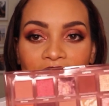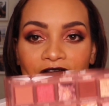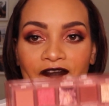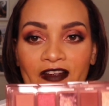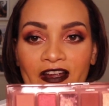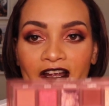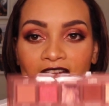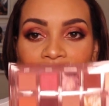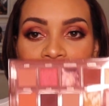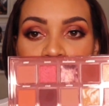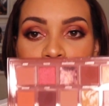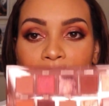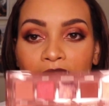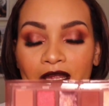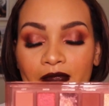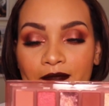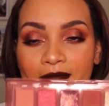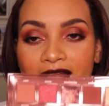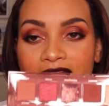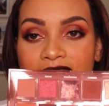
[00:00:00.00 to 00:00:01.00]
very
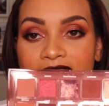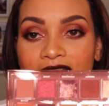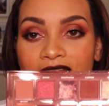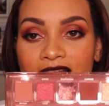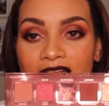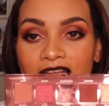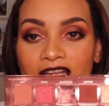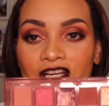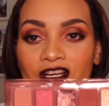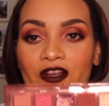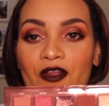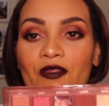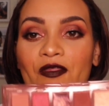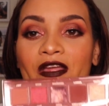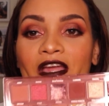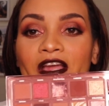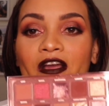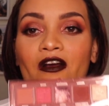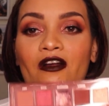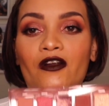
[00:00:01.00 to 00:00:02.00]
pigmented here,
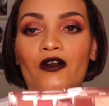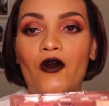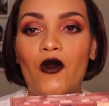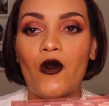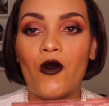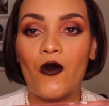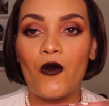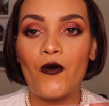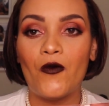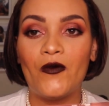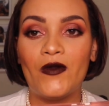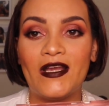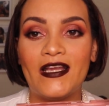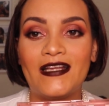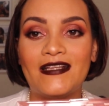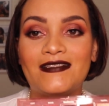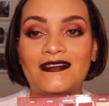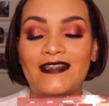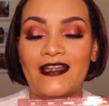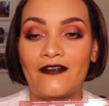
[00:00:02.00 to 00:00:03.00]
they are
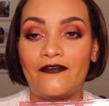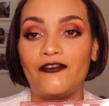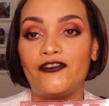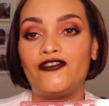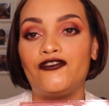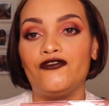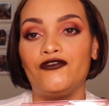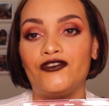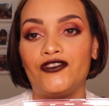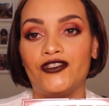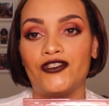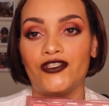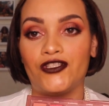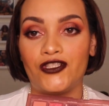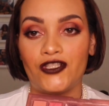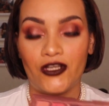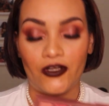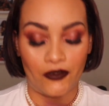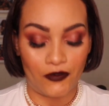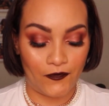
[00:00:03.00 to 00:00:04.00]
always never true to the
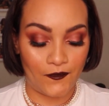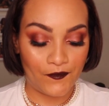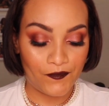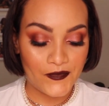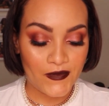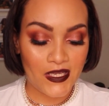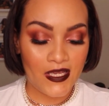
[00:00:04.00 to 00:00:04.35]
tone.